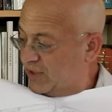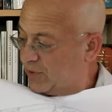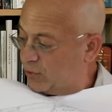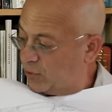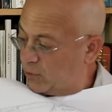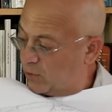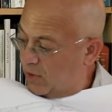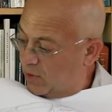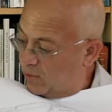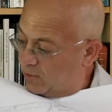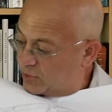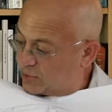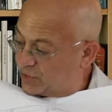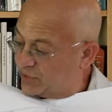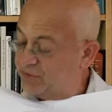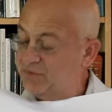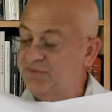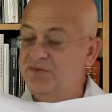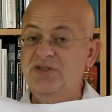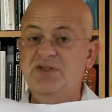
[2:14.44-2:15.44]
I don't know how much
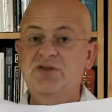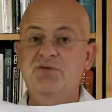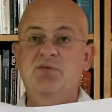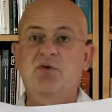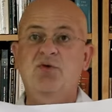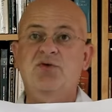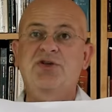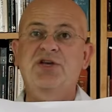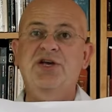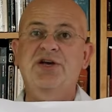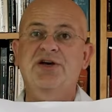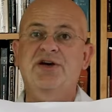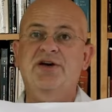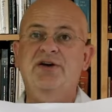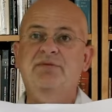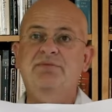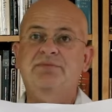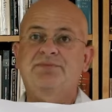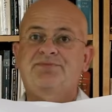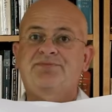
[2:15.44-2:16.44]
is visible
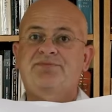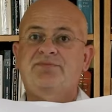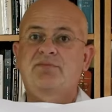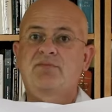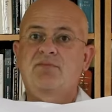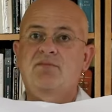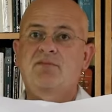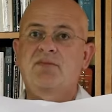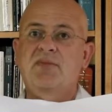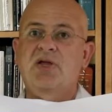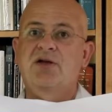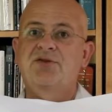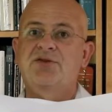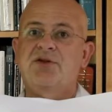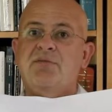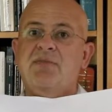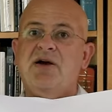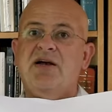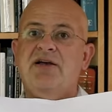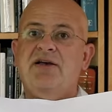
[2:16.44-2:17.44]
here
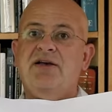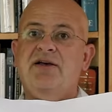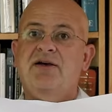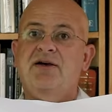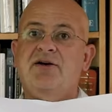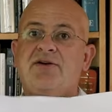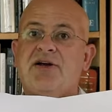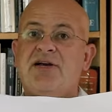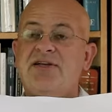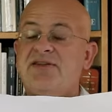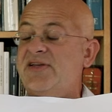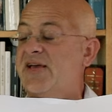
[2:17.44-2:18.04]
under my right